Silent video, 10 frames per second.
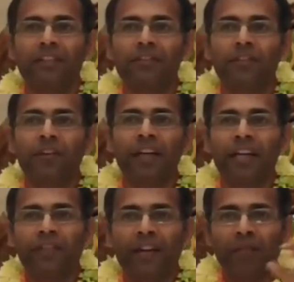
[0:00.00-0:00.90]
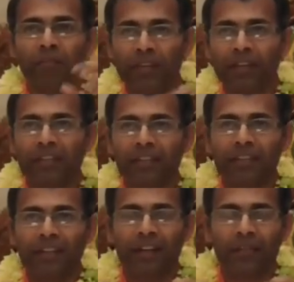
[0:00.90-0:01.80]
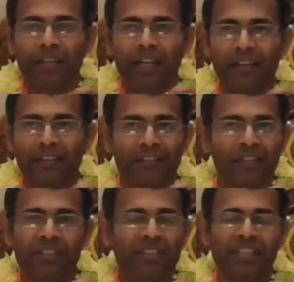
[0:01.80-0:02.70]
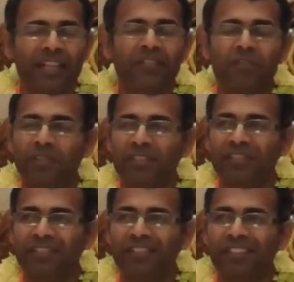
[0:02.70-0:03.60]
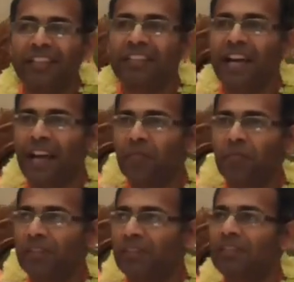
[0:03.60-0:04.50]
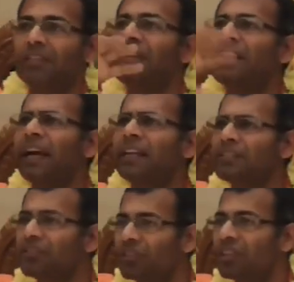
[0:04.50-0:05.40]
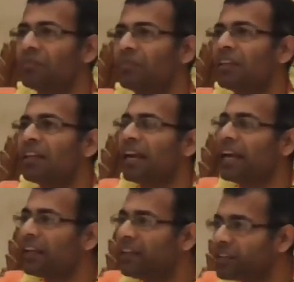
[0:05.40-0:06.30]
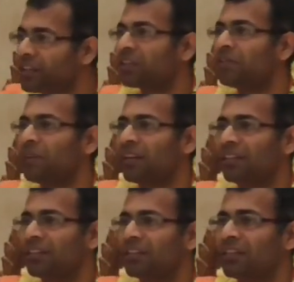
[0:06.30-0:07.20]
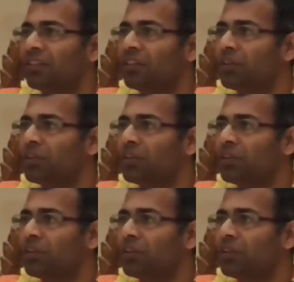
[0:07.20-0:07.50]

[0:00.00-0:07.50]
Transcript: So if we compare, our service is negligible. His help is extreme. Any gentleman